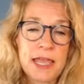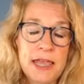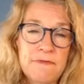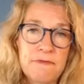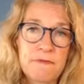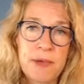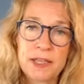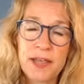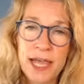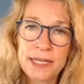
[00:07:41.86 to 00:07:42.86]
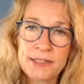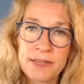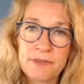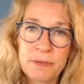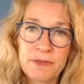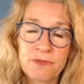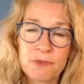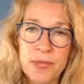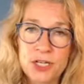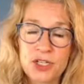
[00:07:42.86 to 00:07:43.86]
If my client is giving me
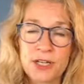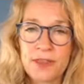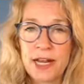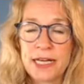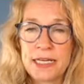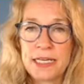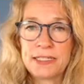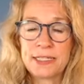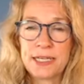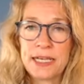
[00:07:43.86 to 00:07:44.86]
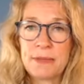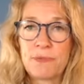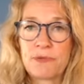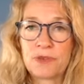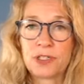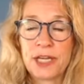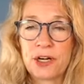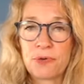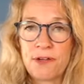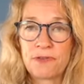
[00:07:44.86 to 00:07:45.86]
information that I need to keep for
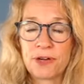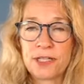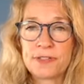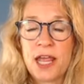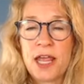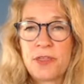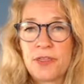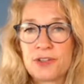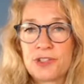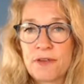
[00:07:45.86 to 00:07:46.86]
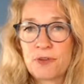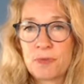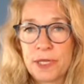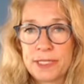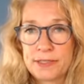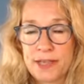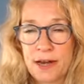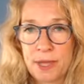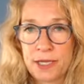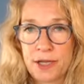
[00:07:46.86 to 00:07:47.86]
later reference, there's several places
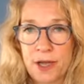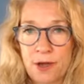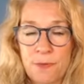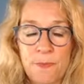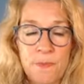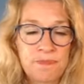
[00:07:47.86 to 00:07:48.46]
that it might go.